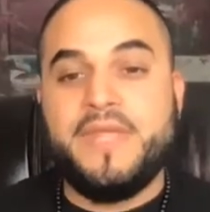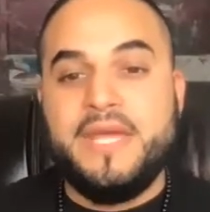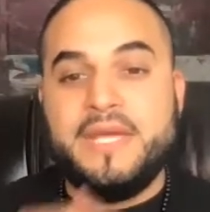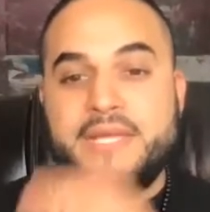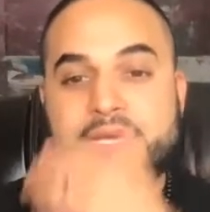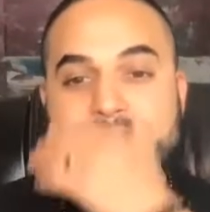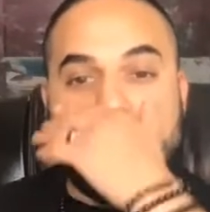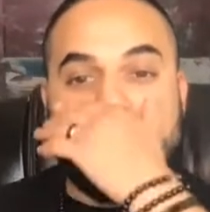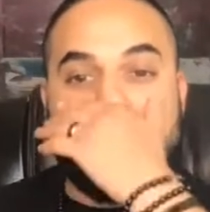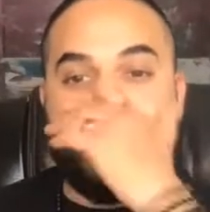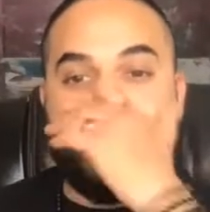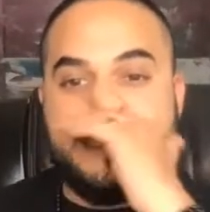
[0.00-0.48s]

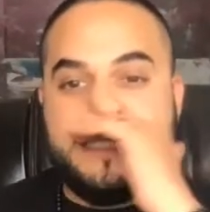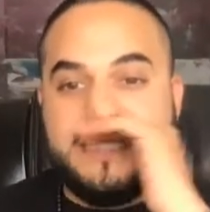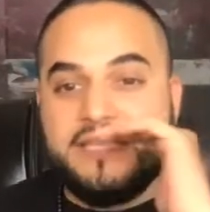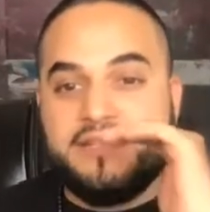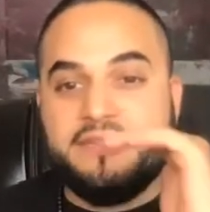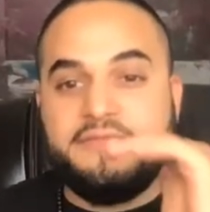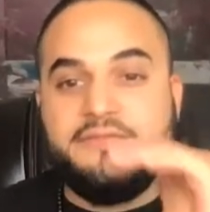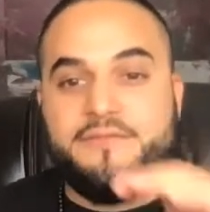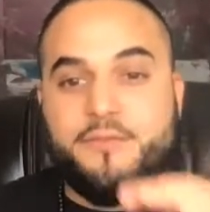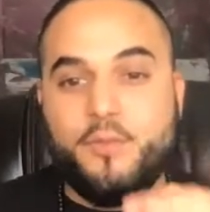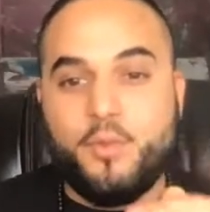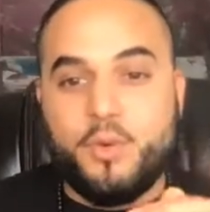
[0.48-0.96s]
Now, this is a
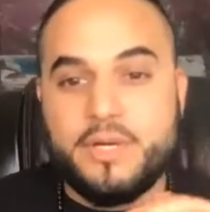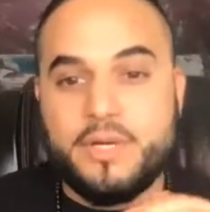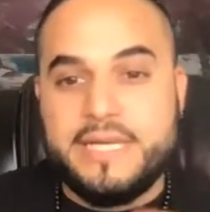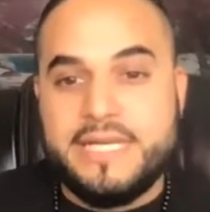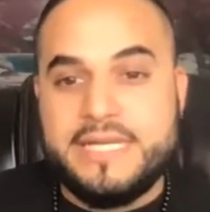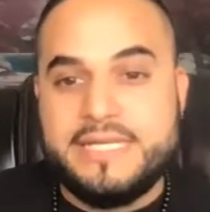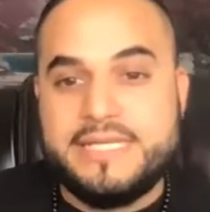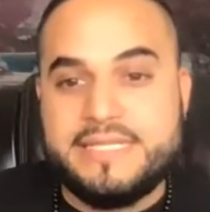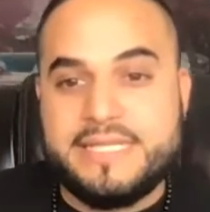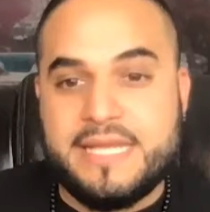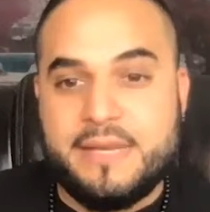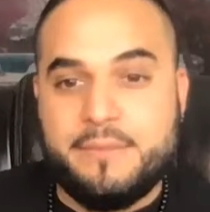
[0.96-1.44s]
4-day
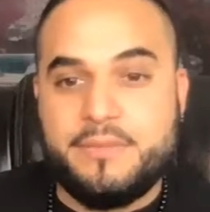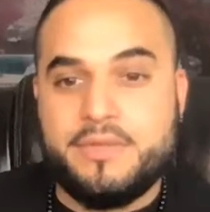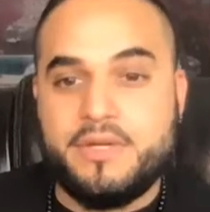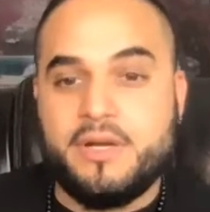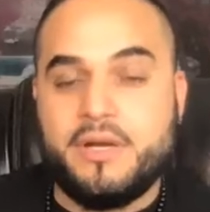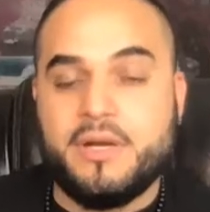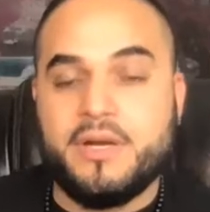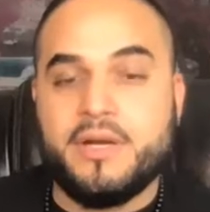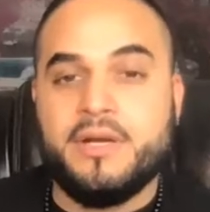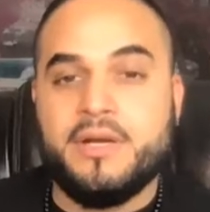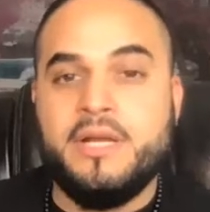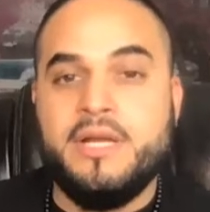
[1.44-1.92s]

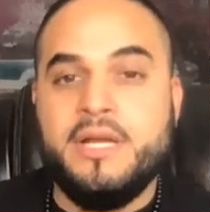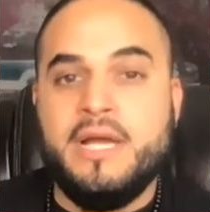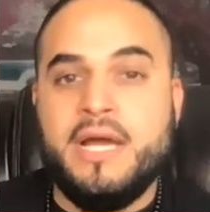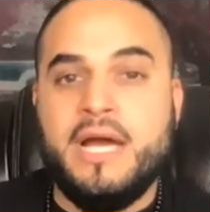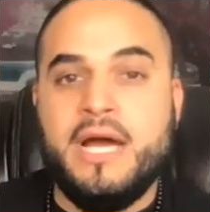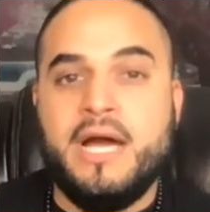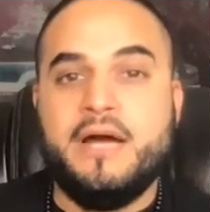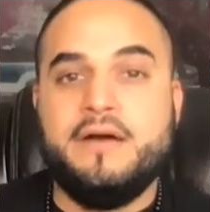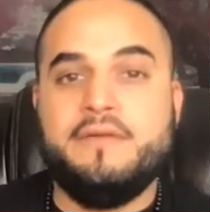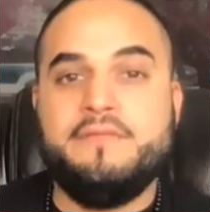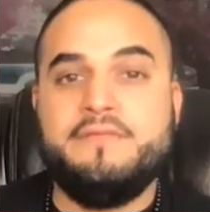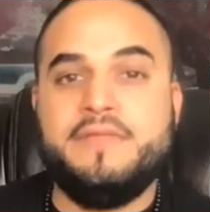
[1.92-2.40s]
seminar
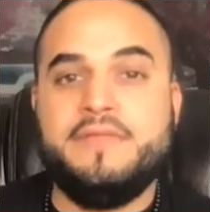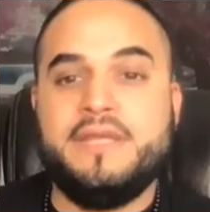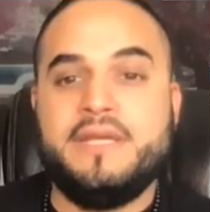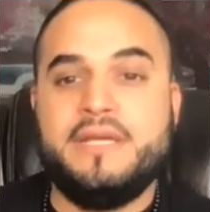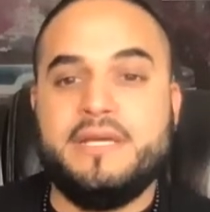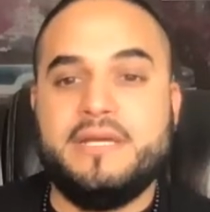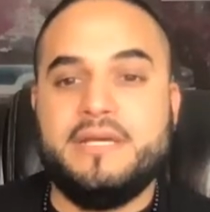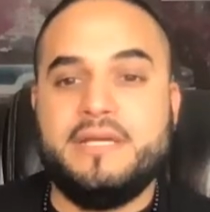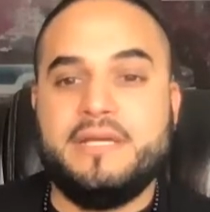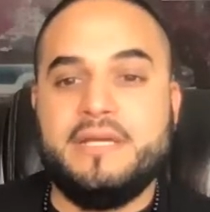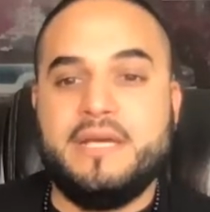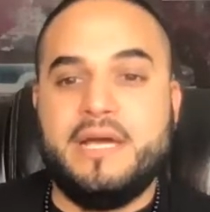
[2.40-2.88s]
of
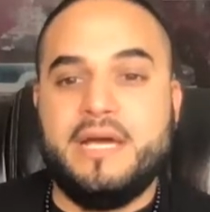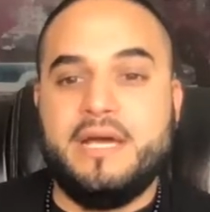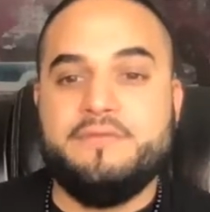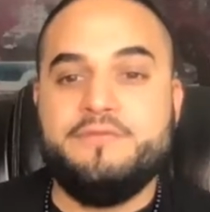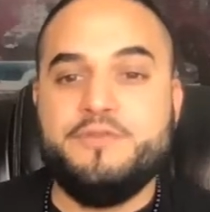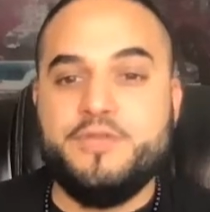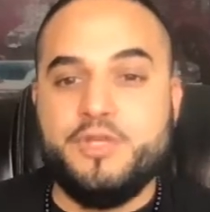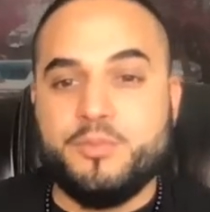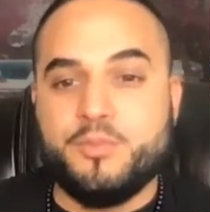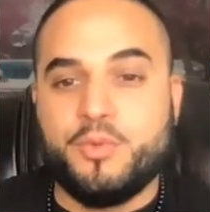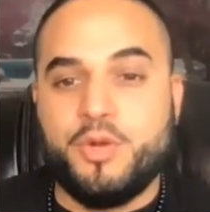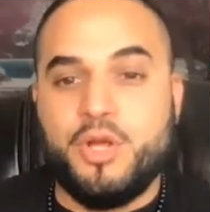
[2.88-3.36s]

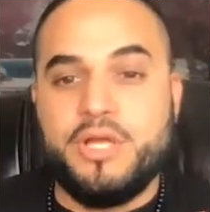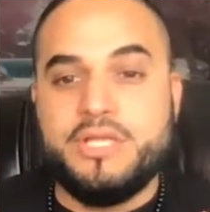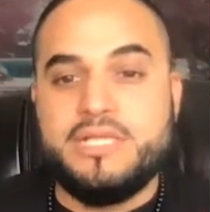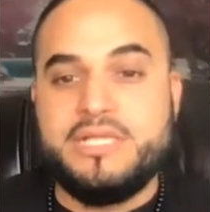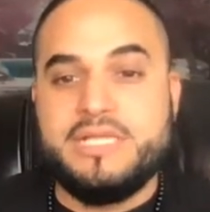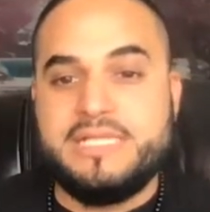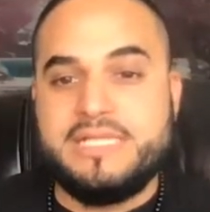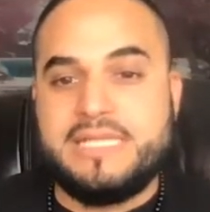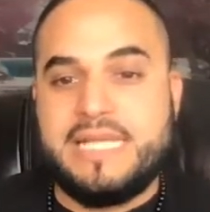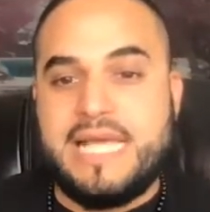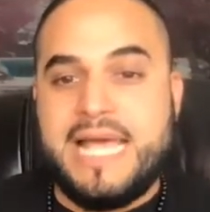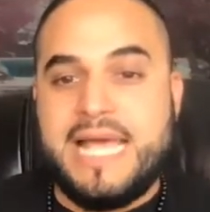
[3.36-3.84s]

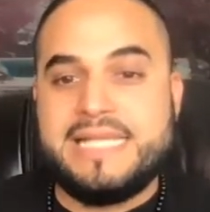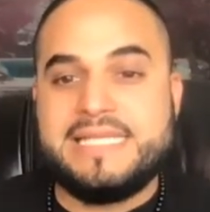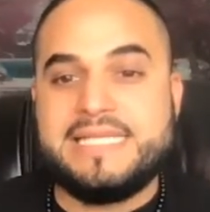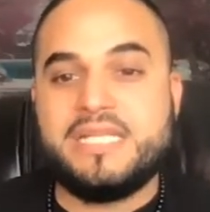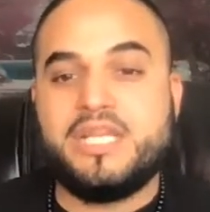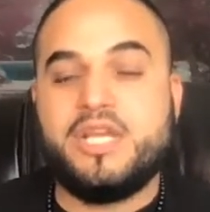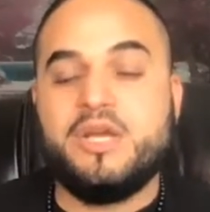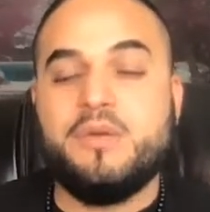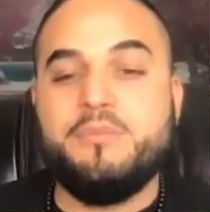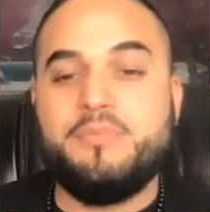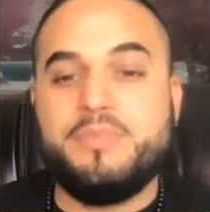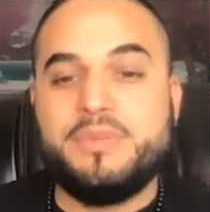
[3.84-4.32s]
numerology as a
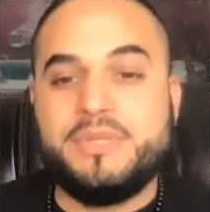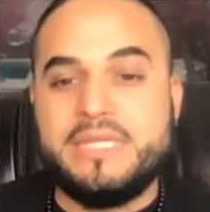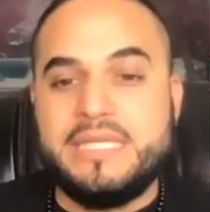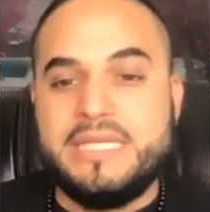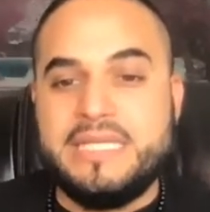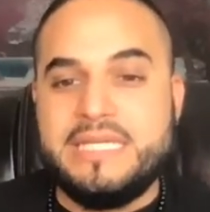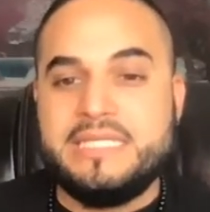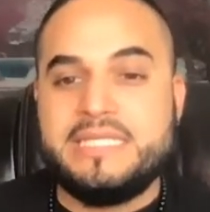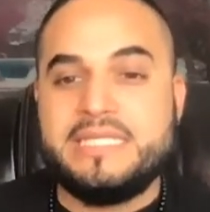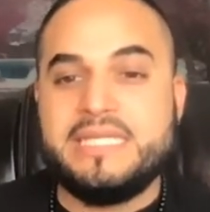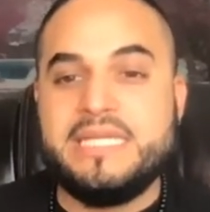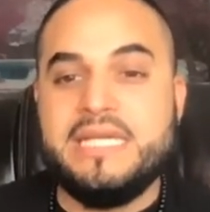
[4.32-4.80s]

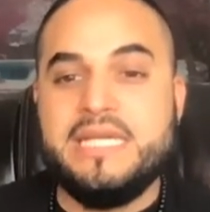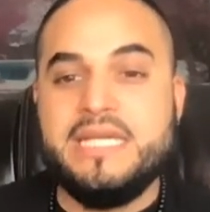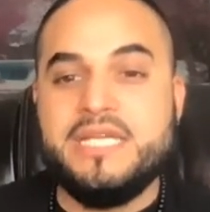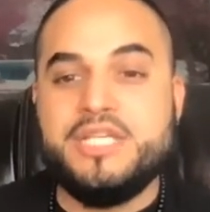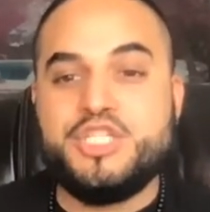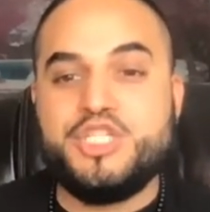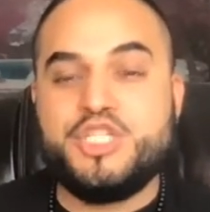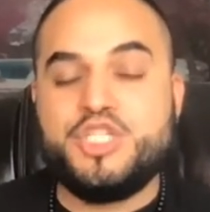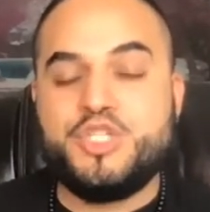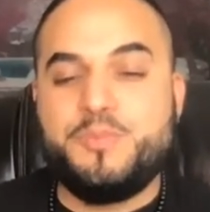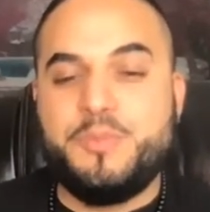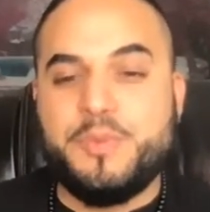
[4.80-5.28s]
complete
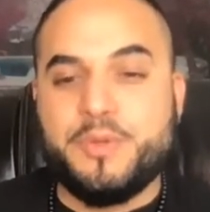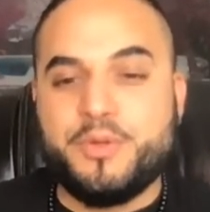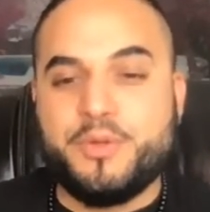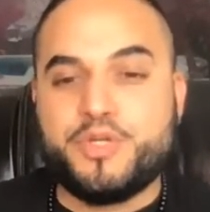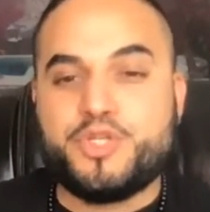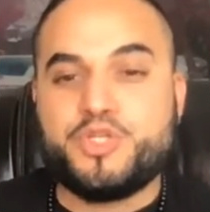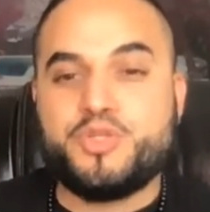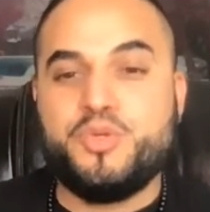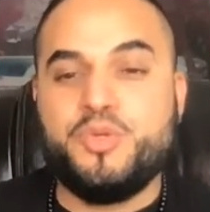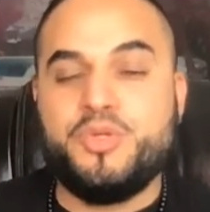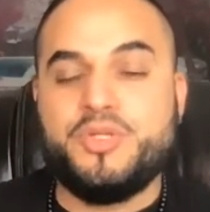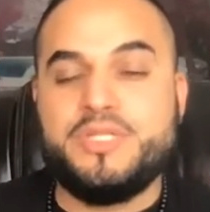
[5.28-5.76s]

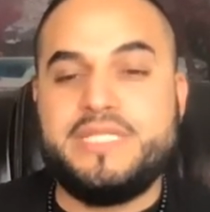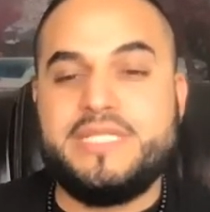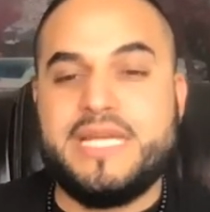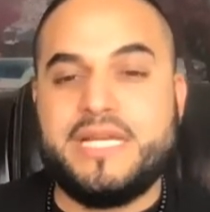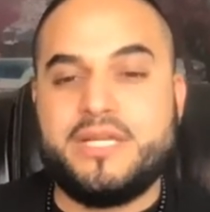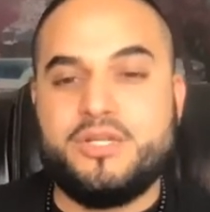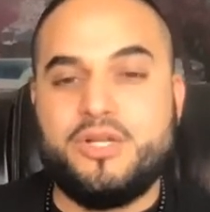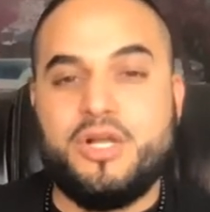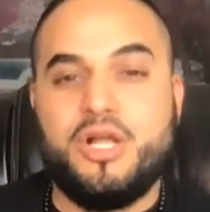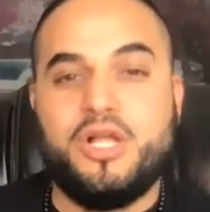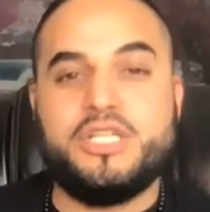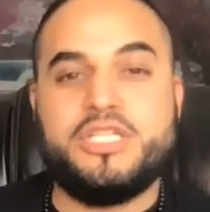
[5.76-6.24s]
spiritual
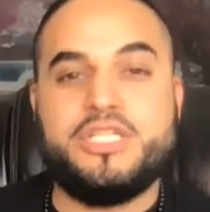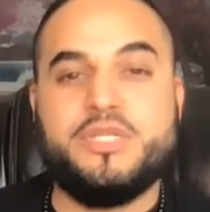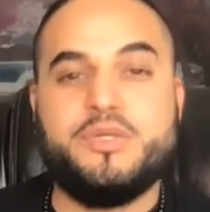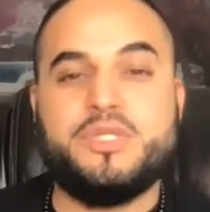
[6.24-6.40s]
technology.